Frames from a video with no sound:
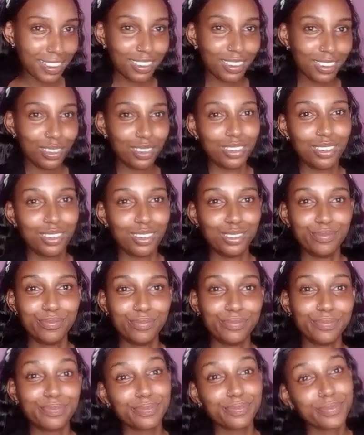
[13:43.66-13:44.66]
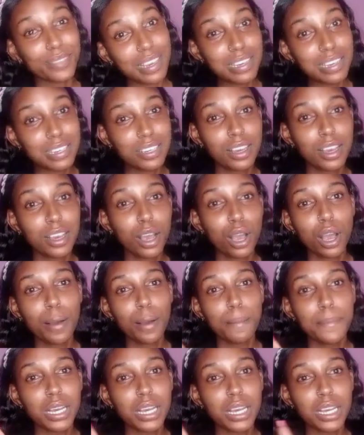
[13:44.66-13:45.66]
don't know. Yeah.
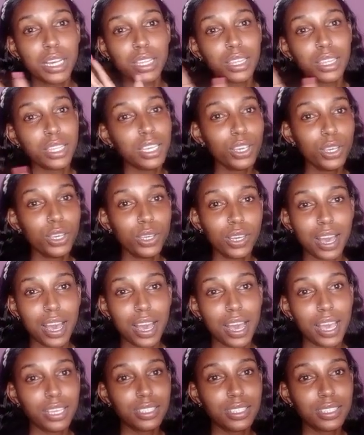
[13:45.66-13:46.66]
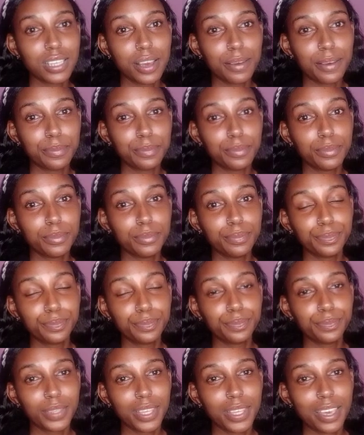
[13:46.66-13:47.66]
But thank you, guys.
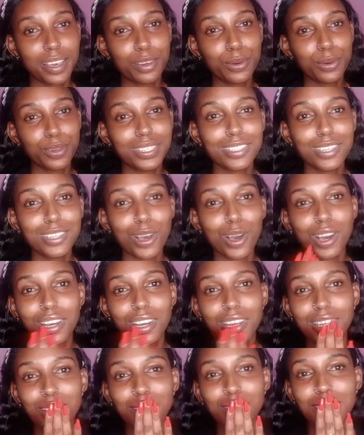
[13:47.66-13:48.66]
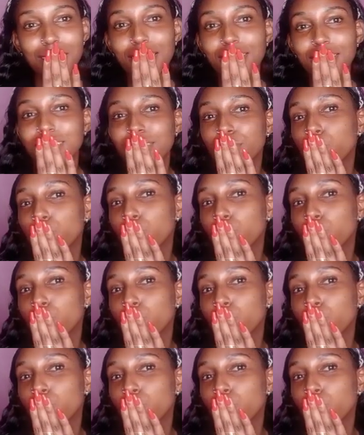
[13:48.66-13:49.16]
Yeah, we'll talk. Good night.